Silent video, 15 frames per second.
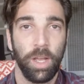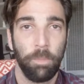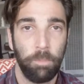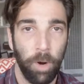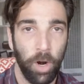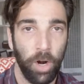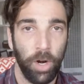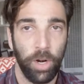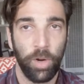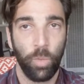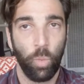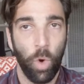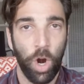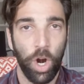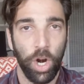Bird,
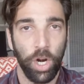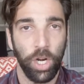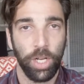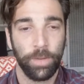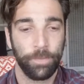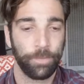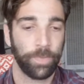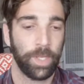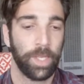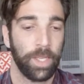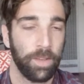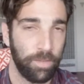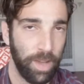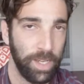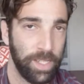word.
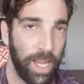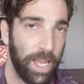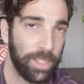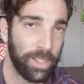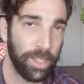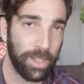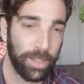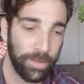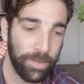Fantastic.